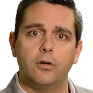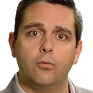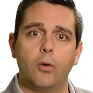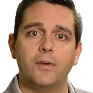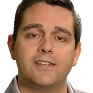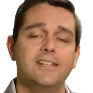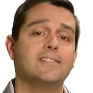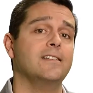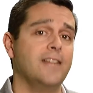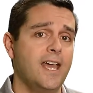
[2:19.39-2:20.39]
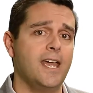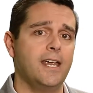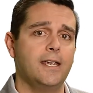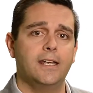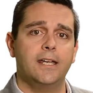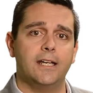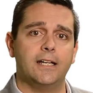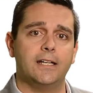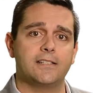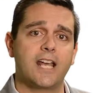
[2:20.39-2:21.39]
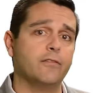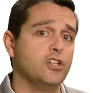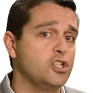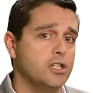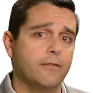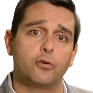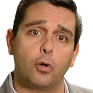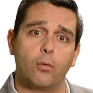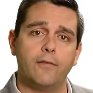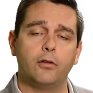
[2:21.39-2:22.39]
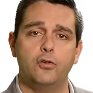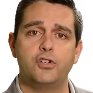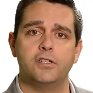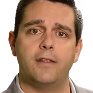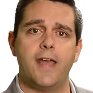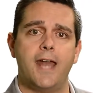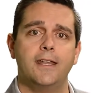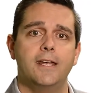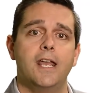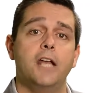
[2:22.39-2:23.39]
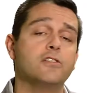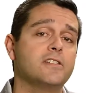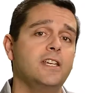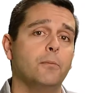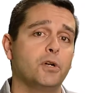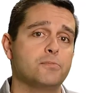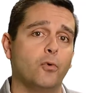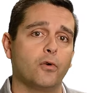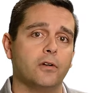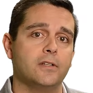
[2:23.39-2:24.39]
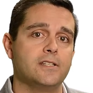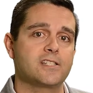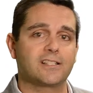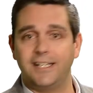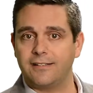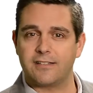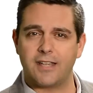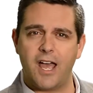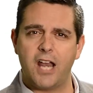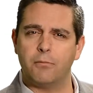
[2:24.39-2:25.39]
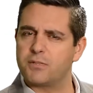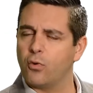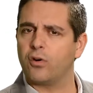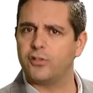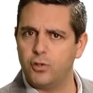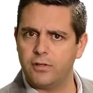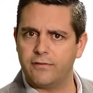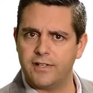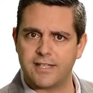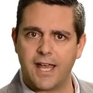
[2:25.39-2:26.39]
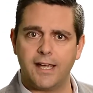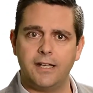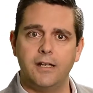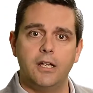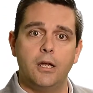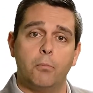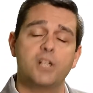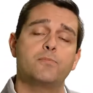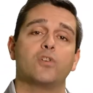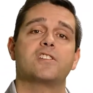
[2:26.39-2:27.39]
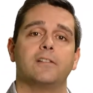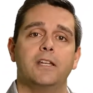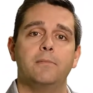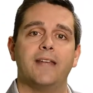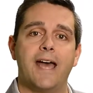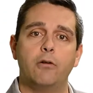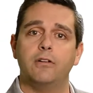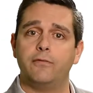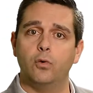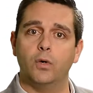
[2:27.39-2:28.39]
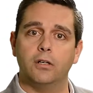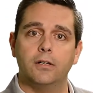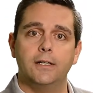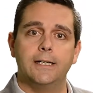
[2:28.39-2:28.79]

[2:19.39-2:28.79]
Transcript: What we see today is kind of a shift or a revolution in that, and you're seeing a much more sleek design, much more intuitive design, much more slimmed down, if you will,